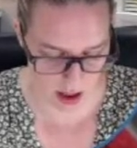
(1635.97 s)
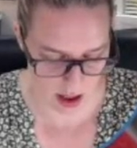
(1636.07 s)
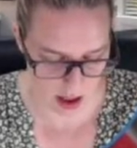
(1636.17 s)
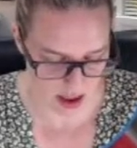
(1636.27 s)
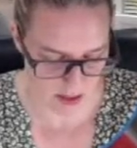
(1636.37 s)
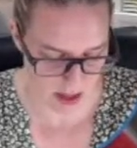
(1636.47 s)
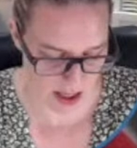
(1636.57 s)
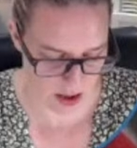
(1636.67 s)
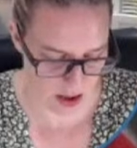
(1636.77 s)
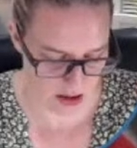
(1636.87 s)

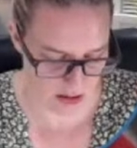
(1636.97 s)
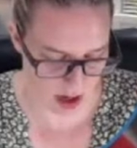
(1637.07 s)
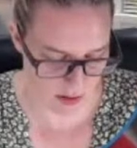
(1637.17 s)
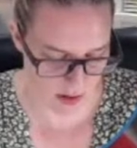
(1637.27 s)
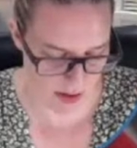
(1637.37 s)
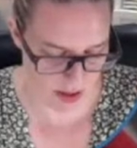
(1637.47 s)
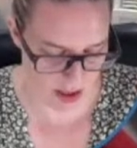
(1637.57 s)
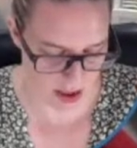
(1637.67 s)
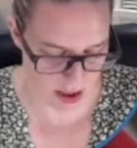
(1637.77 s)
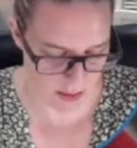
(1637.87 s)
spend around the
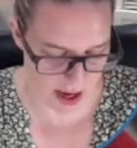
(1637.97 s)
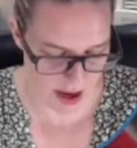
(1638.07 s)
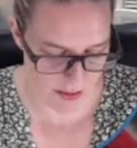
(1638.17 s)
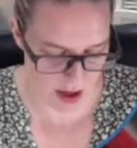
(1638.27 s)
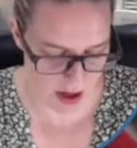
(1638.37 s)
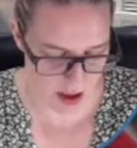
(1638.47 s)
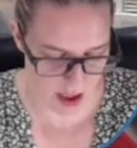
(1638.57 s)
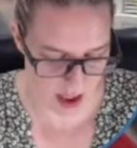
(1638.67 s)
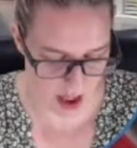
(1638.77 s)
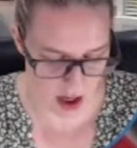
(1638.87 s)
£60 mark
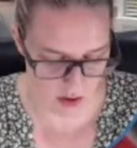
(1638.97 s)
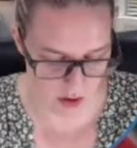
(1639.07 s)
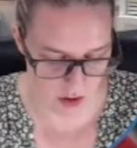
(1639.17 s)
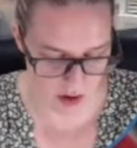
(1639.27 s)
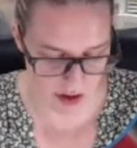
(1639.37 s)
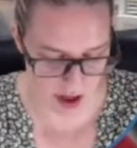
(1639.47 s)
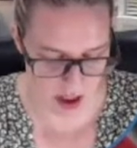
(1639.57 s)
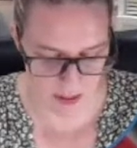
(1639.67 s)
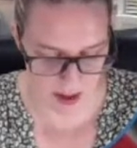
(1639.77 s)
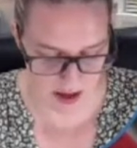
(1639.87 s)
and get
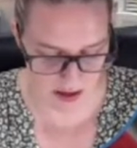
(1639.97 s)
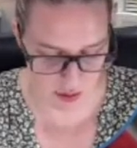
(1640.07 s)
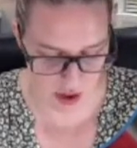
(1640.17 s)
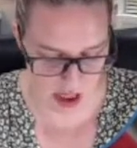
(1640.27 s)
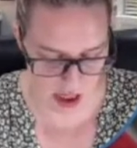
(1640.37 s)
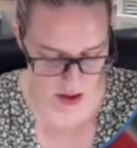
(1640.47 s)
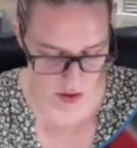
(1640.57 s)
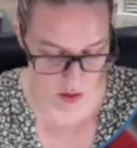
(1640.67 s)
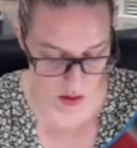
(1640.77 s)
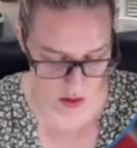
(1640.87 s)
£130 of product,
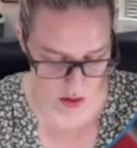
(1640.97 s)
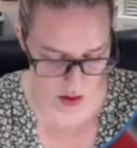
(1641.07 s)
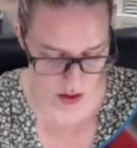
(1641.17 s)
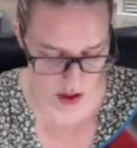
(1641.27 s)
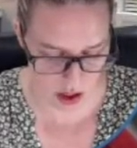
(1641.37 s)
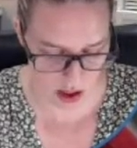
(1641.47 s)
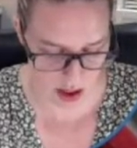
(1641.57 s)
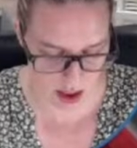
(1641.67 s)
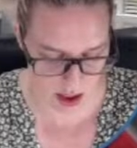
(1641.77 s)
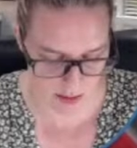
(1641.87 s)
or
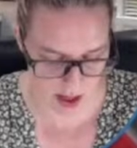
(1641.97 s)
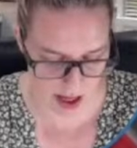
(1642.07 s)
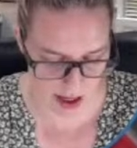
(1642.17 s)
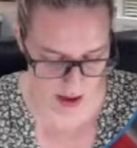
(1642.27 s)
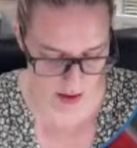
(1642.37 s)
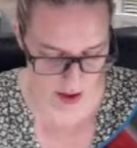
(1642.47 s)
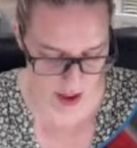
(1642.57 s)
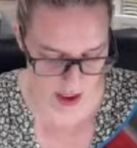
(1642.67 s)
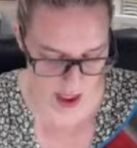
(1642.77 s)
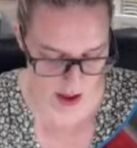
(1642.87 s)
£99
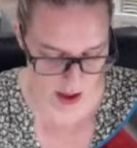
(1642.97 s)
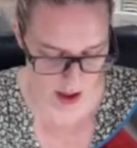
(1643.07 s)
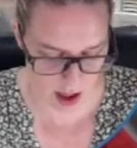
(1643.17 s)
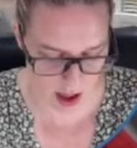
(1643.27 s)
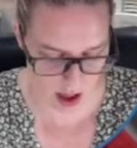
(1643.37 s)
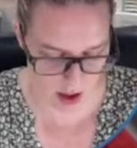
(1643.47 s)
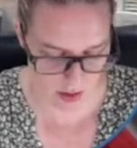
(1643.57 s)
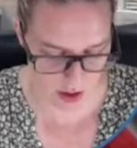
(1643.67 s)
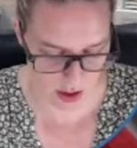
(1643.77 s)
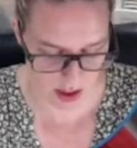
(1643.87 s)
and get
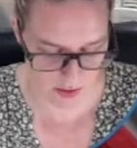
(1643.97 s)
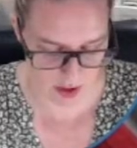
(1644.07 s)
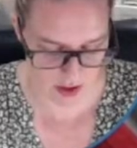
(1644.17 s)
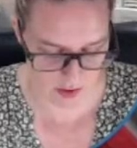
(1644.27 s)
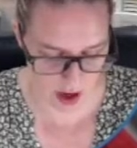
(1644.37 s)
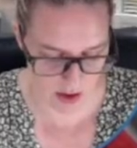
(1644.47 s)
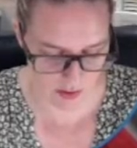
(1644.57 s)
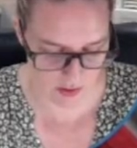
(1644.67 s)
175